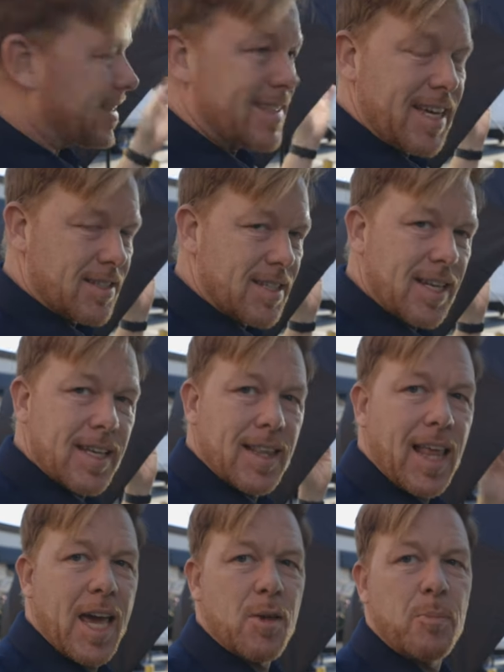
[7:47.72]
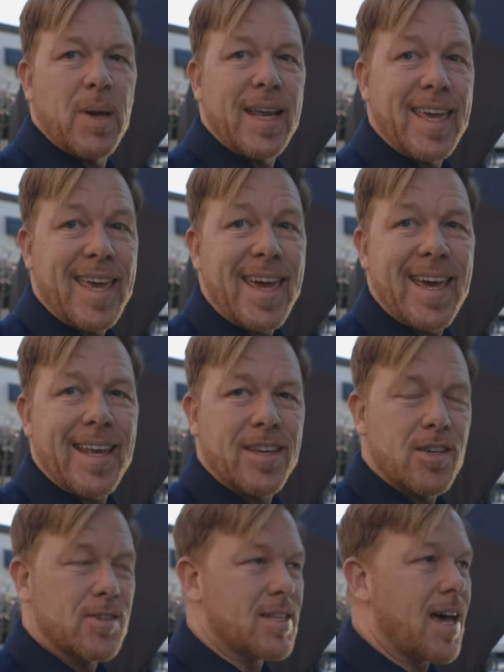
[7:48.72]
intensity of the light. But again,
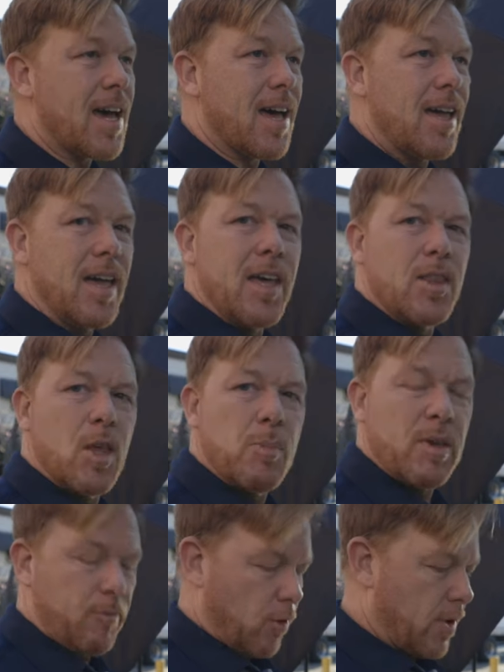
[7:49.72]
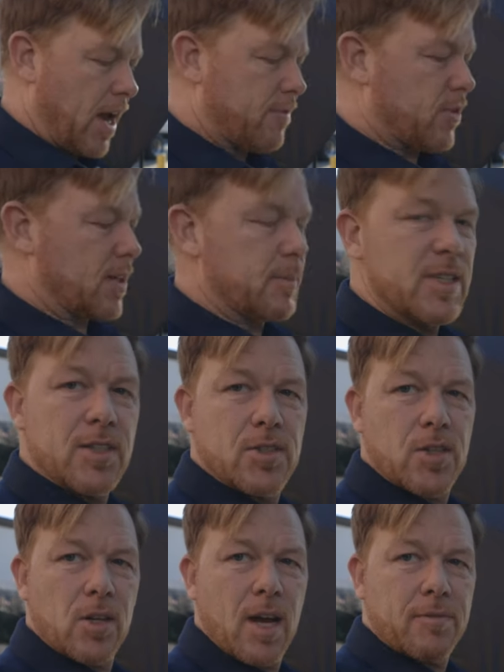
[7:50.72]
you saw the before and after. Let me just
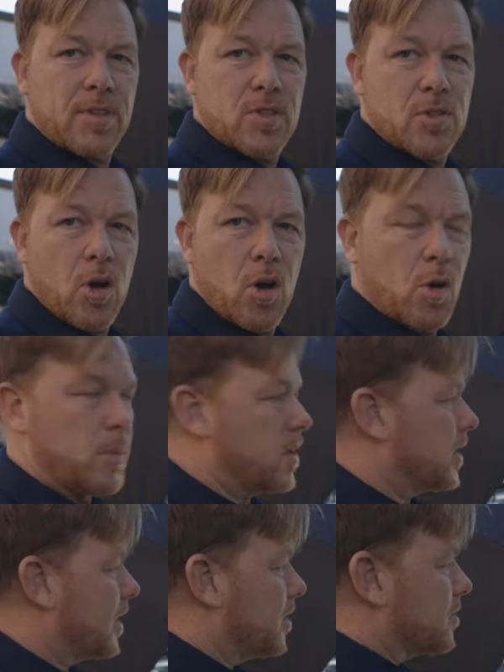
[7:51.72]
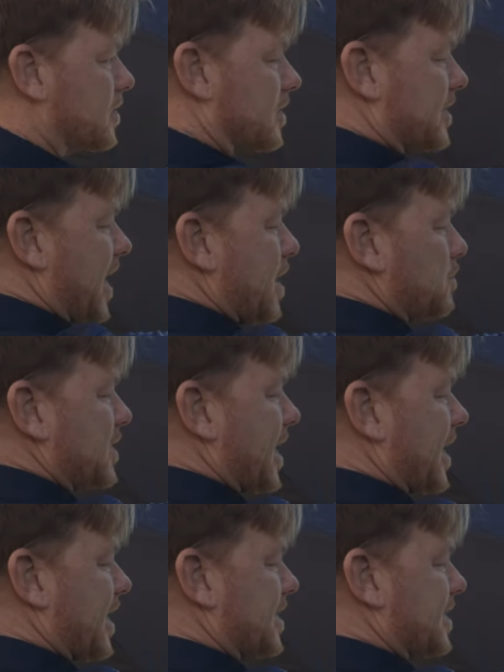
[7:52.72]
turn off the strobe. Here's the same
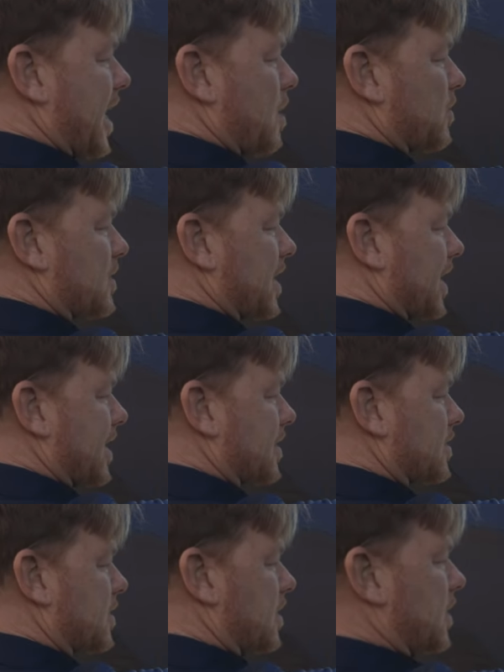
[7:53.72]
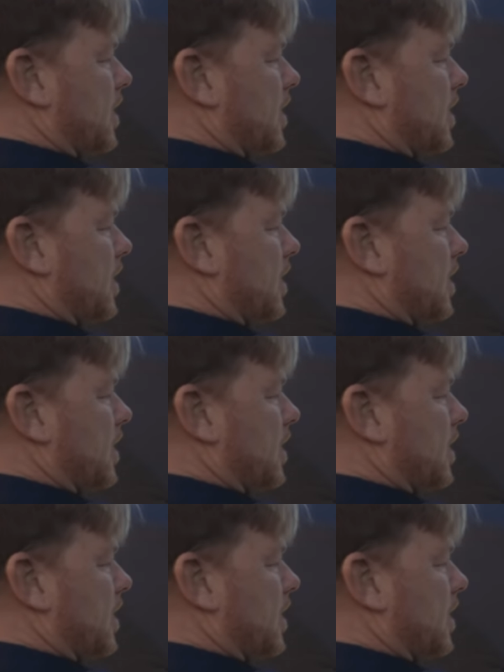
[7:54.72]
settings, camera settings.